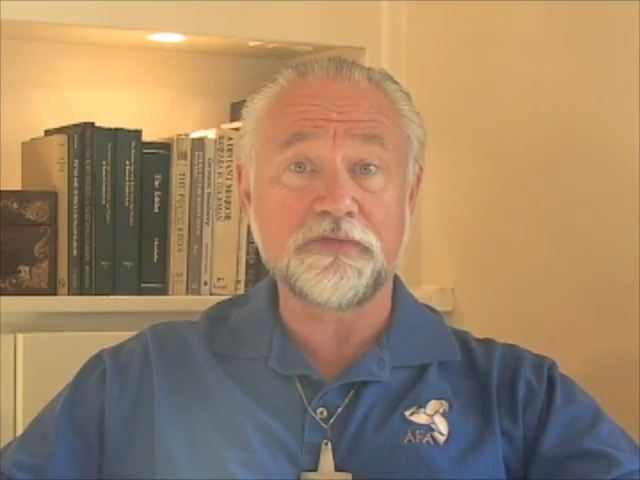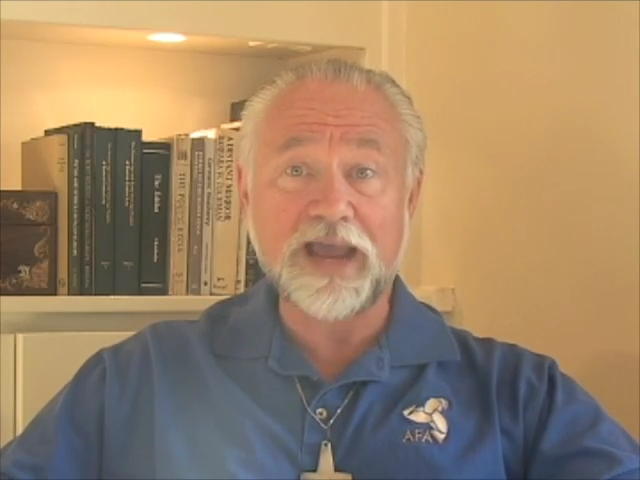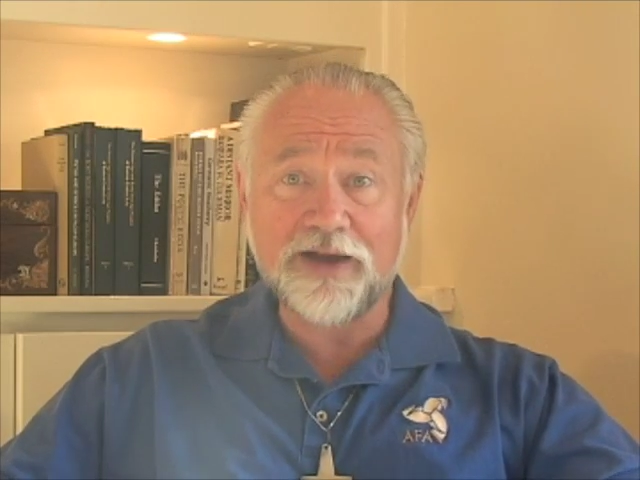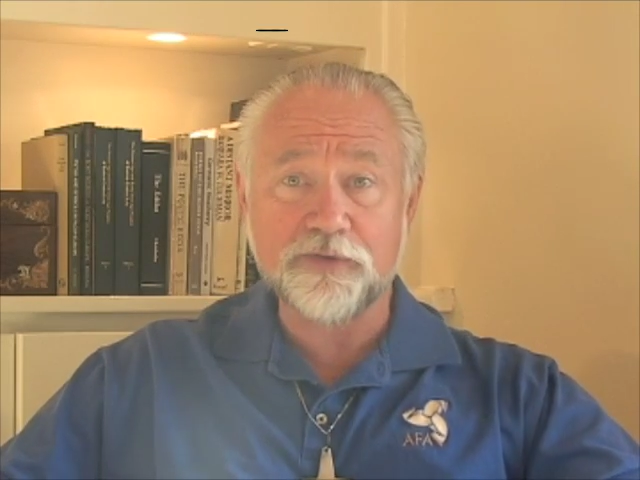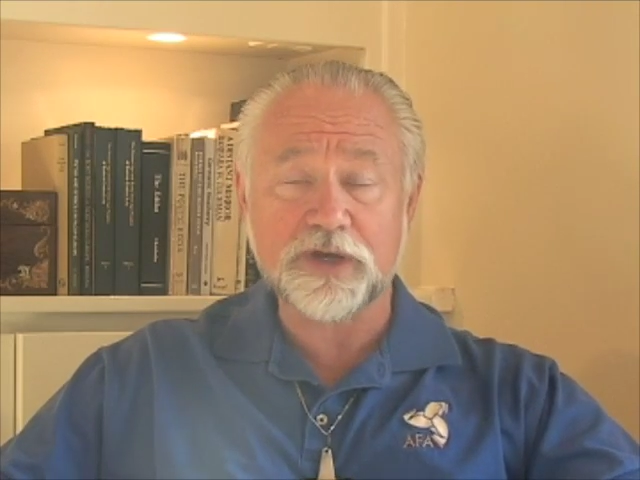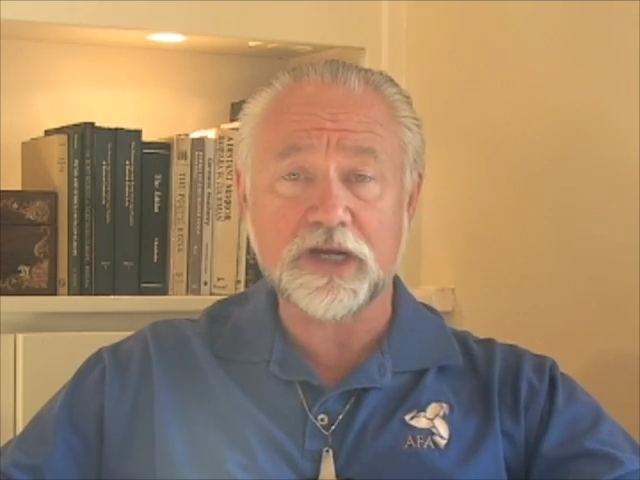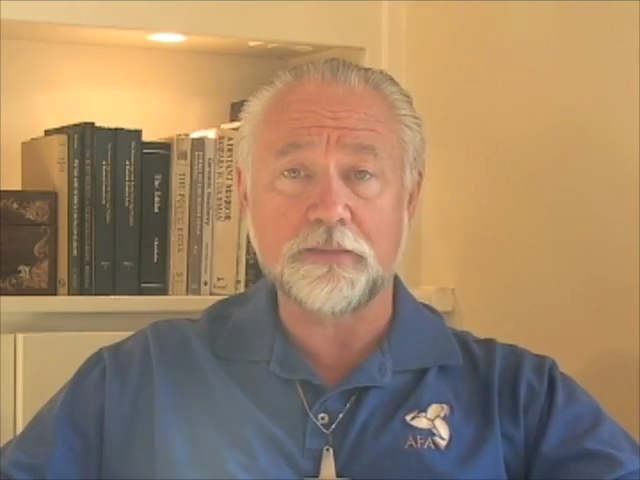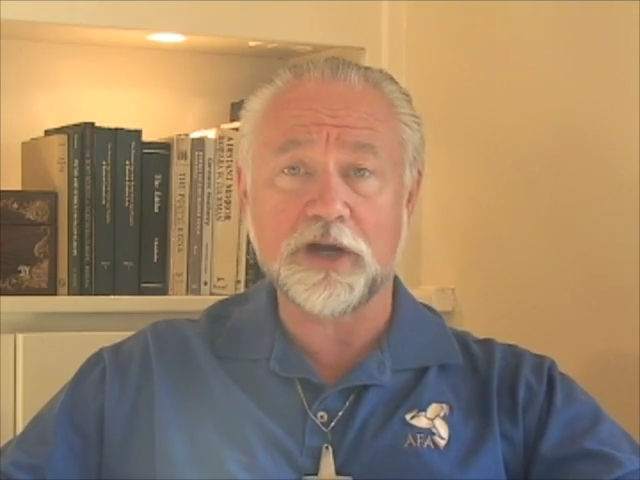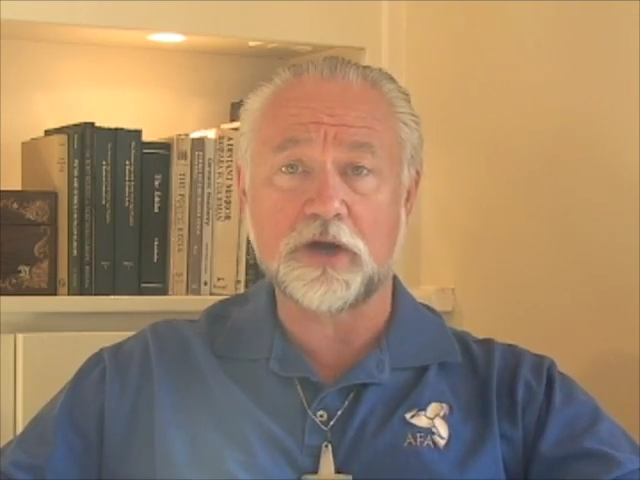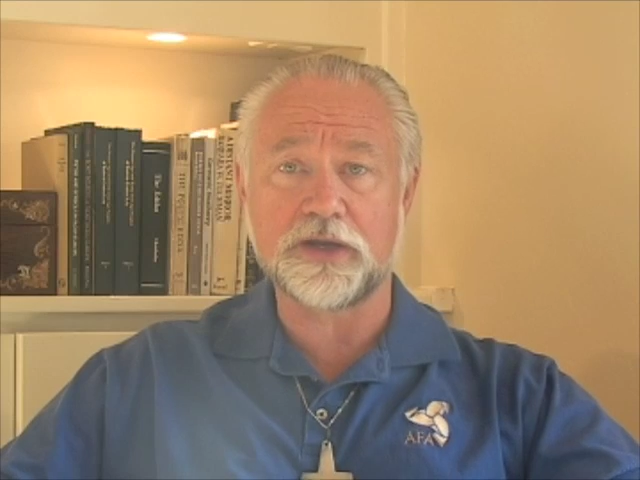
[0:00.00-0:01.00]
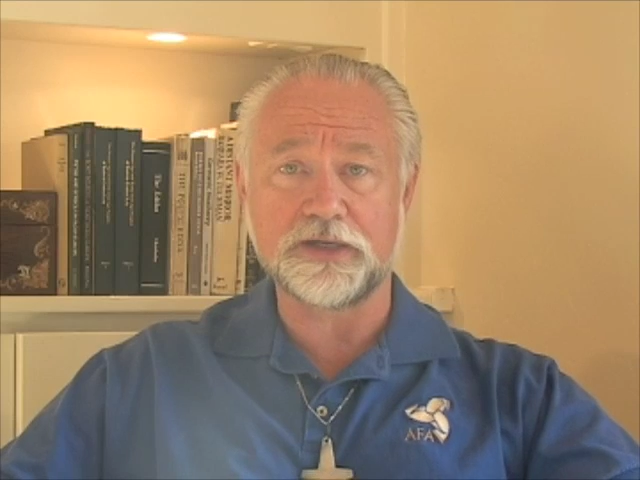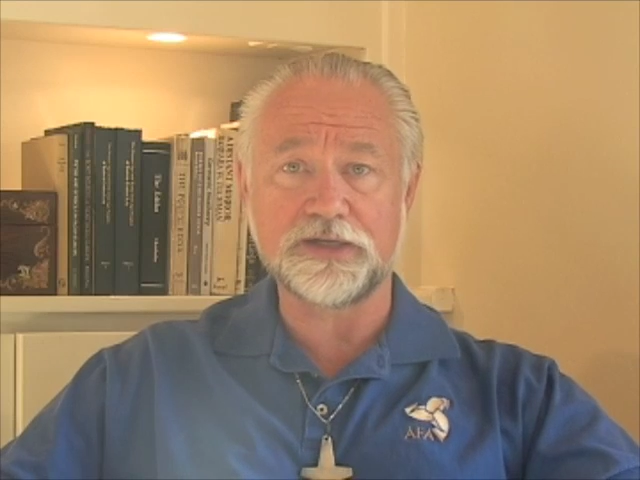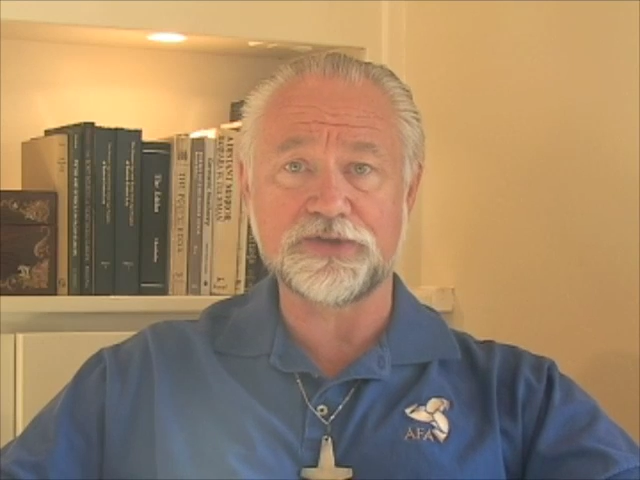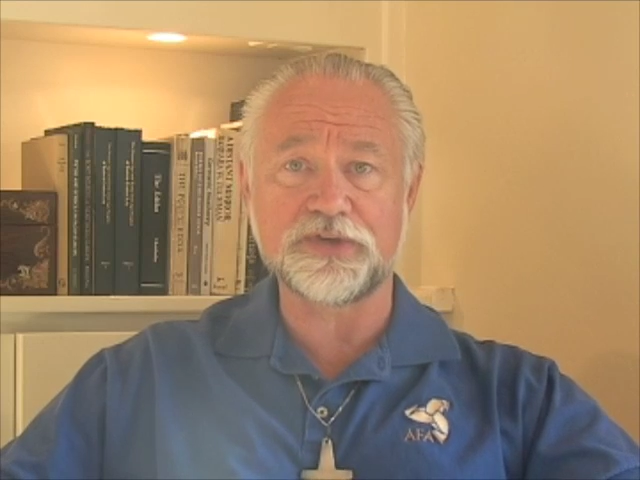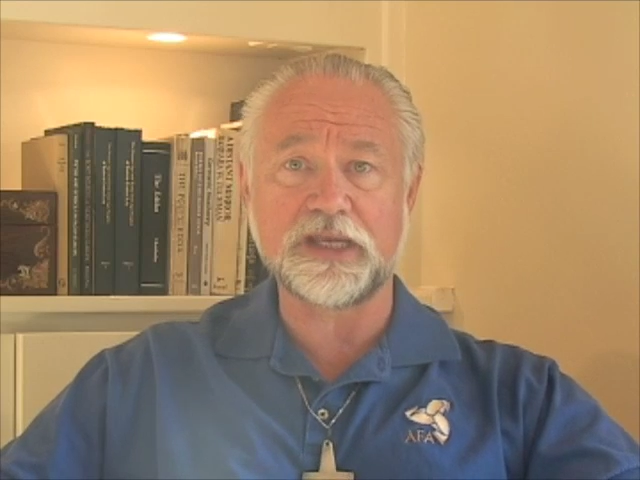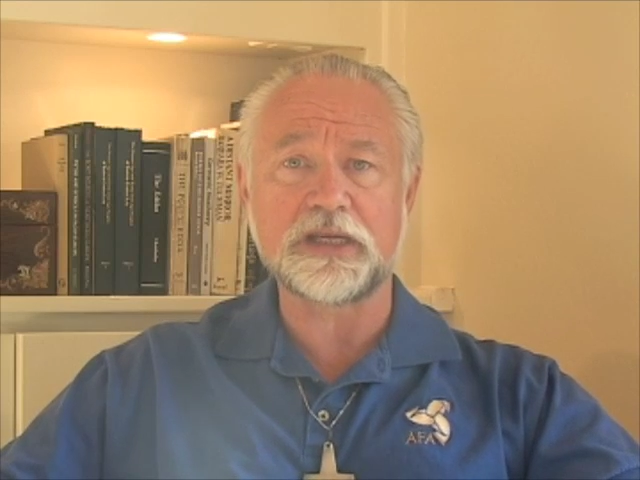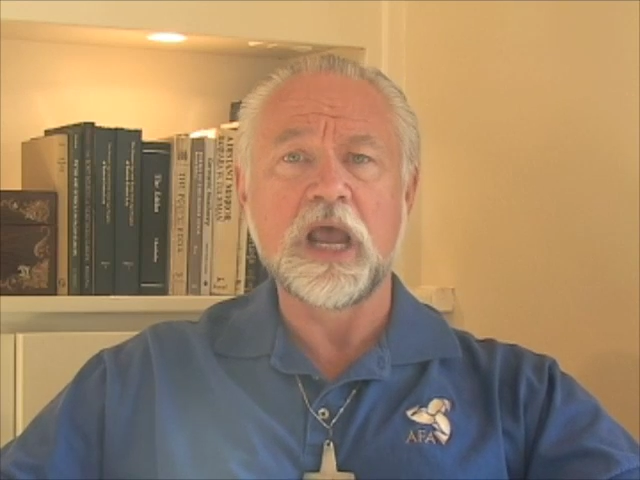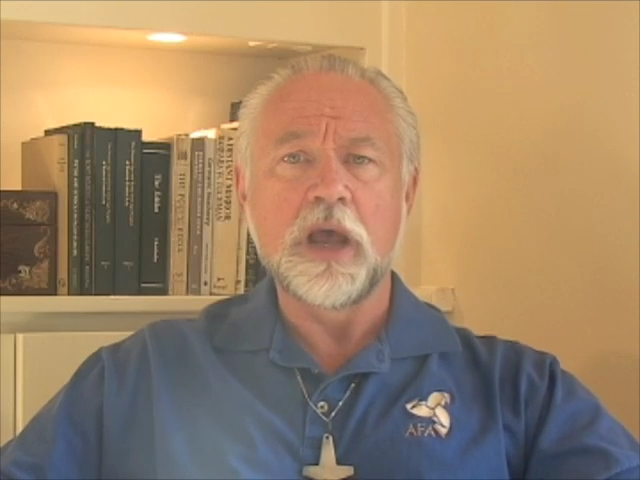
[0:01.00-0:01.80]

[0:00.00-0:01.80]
of African American descent